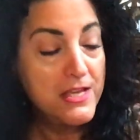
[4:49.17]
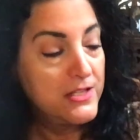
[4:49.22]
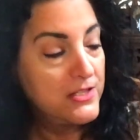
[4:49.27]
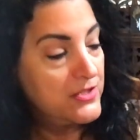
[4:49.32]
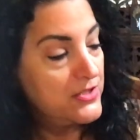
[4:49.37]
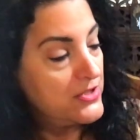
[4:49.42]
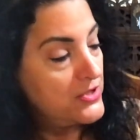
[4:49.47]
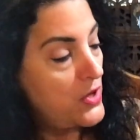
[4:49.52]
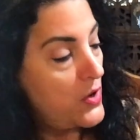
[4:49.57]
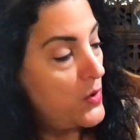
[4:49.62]

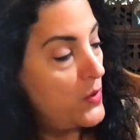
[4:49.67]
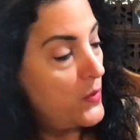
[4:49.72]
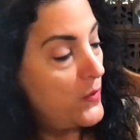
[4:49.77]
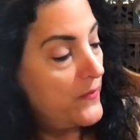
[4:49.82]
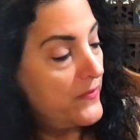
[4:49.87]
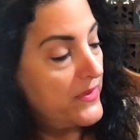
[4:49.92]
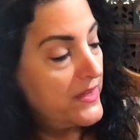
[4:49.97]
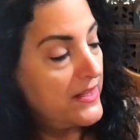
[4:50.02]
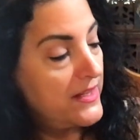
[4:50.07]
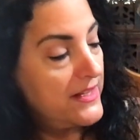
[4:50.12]
So
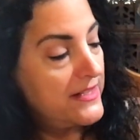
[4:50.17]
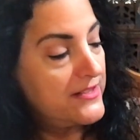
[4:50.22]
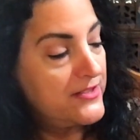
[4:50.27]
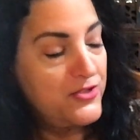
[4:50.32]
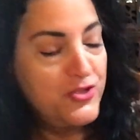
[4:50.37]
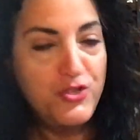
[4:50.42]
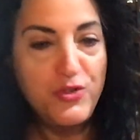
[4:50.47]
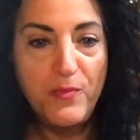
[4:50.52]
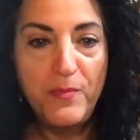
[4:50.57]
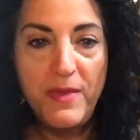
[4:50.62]
it's
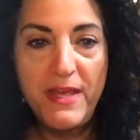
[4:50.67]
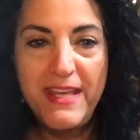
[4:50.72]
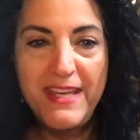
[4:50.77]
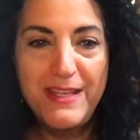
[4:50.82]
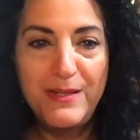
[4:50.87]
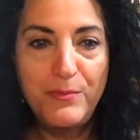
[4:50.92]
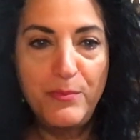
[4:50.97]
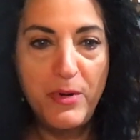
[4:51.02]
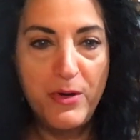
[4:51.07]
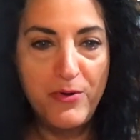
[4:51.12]

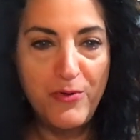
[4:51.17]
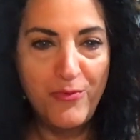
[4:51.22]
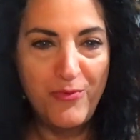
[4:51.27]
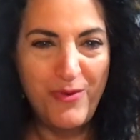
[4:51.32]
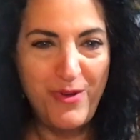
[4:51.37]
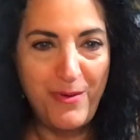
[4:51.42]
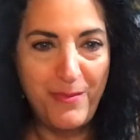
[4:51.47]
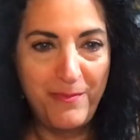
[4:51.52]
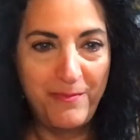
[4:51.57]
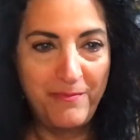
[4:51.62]
Jamaican butter
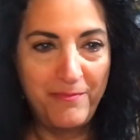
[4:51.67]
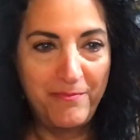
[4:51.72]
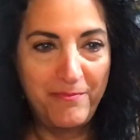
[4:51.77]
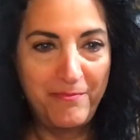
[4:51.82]
rum,